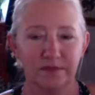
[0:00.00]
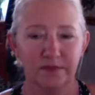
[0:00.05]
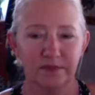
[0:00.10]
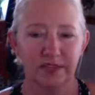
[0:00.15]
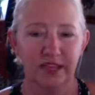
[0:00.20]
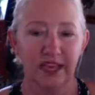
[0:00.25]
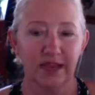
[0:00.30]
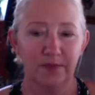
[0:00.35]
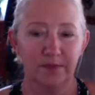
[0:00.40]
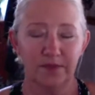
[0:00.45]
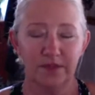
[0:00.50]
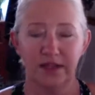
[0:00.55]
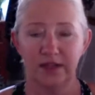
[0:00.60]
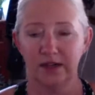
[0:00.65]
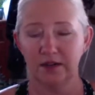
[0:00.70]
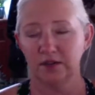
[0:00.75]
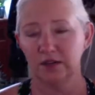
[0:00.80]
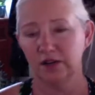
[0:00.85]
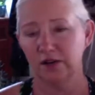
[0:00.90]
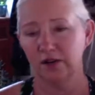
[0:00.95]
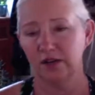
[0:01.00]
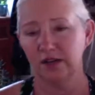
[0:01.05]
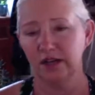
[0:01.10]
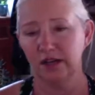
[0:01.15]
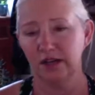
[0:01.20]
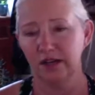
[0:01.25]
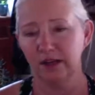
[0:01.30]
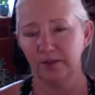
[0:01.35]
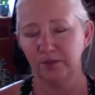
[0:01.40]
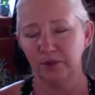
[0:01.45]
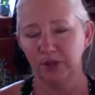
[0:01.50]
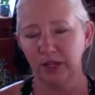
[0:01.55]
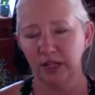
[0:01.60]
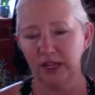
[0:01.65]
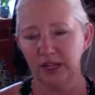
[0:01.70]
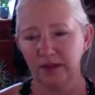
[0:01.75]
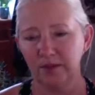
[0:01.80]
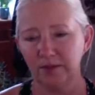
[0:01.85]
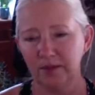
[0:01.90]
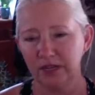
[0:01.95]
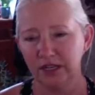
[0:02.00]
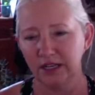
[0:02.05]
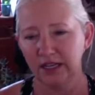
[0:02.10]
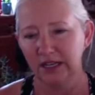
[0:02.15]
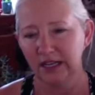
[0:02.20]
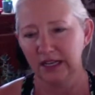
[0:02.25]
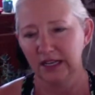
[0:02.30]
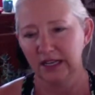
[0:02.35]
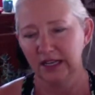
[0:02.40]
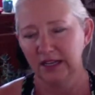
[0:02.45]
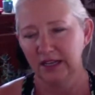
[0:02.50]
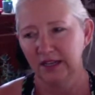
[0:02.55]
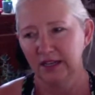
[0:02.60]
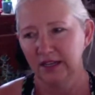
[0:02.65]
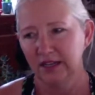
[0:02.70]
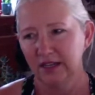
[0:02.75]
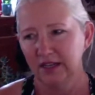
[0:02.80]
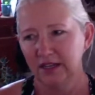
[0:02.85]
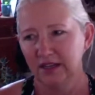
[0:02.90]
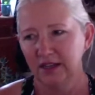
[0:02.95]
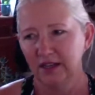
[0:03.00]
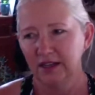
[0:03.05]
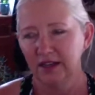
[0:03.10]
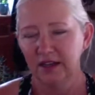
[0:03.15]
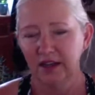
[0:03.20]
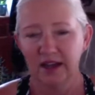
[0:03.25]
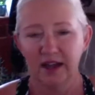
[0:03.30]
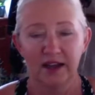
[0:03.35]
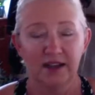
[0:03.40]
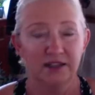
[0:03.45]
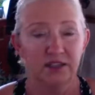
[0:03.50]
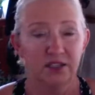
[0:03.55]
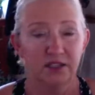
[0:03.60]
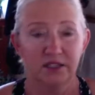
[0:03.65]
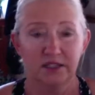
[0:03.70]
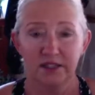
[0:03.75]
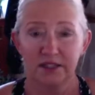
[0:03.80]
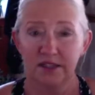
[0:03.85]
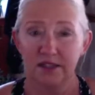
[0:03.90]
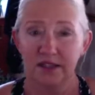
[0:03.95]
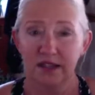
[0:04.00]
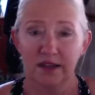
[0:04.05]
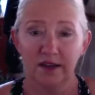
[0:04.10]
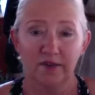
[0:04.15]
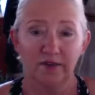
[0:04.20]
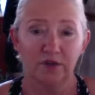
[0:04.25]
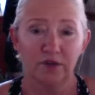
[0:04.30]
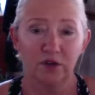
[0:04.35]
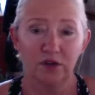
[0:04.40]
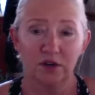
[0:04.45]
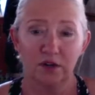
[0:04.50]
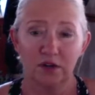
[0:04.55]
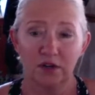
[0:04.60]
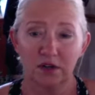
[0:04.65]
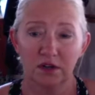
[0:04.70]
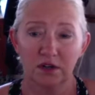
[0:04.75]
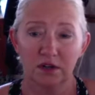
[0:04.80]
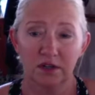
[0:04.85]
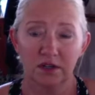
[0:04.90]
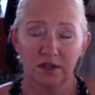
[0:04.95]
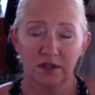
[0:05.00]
kept that clarinet and played it, but I just never,